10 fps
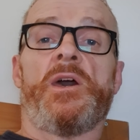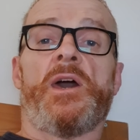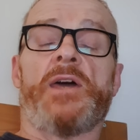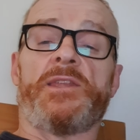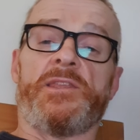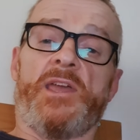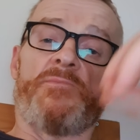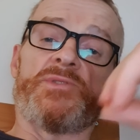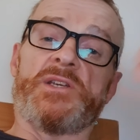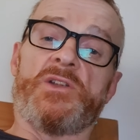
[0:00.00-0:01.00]
And in that
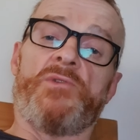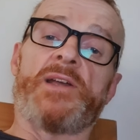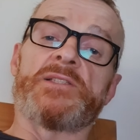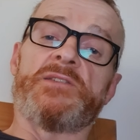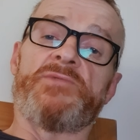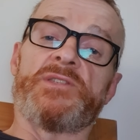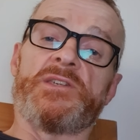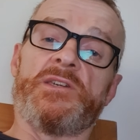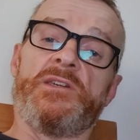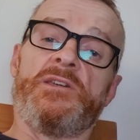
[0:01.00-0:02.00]
particular
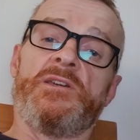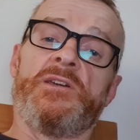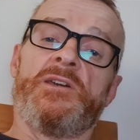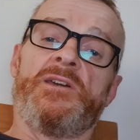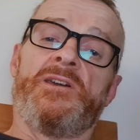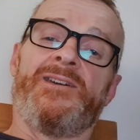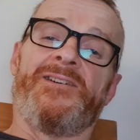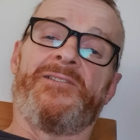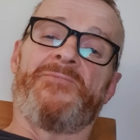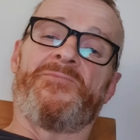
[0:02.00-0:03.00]
activity,
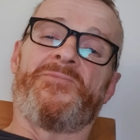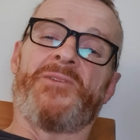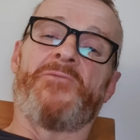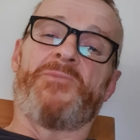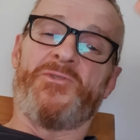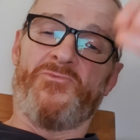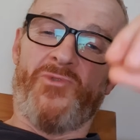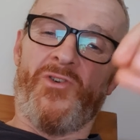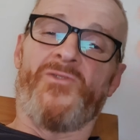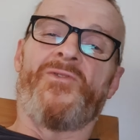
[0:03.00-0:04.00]
it would be the
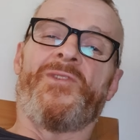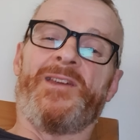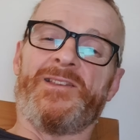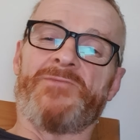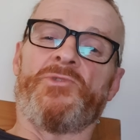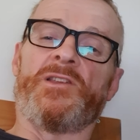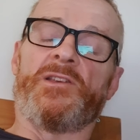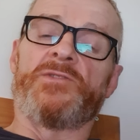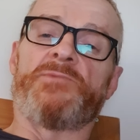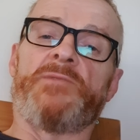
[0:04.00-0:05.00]
wrong thing to bring
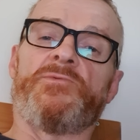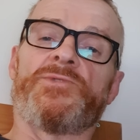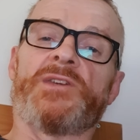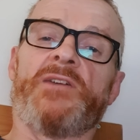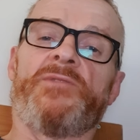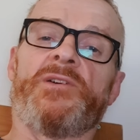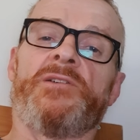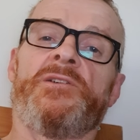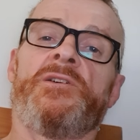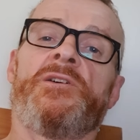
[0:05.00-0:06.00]
those people together.
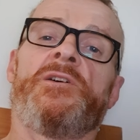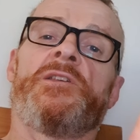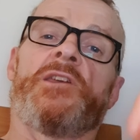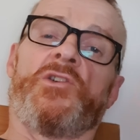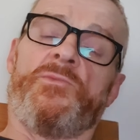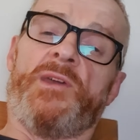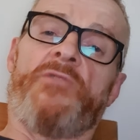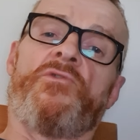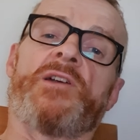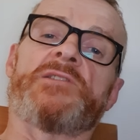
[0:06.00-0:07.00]
There could be
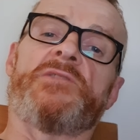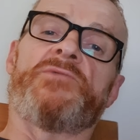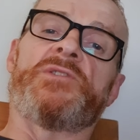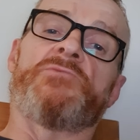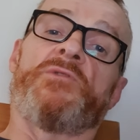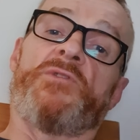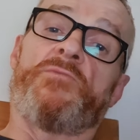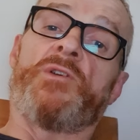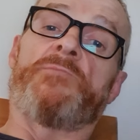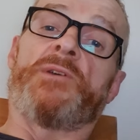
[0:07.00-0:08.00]
other activities where if you
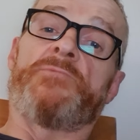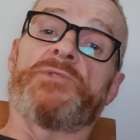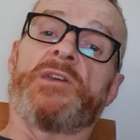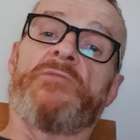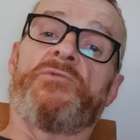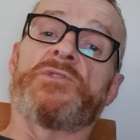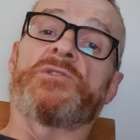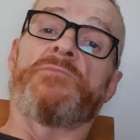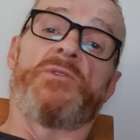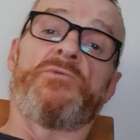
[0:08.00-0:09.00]
bring people together, it's
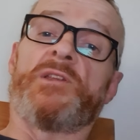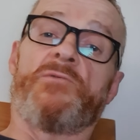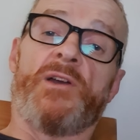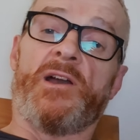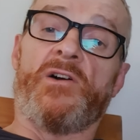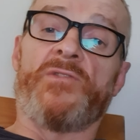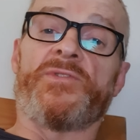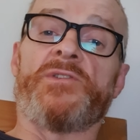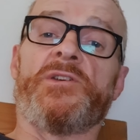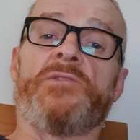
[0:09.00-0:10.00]
going to be a really great
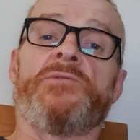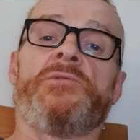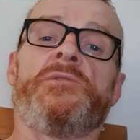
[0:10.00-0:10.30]
afternoon.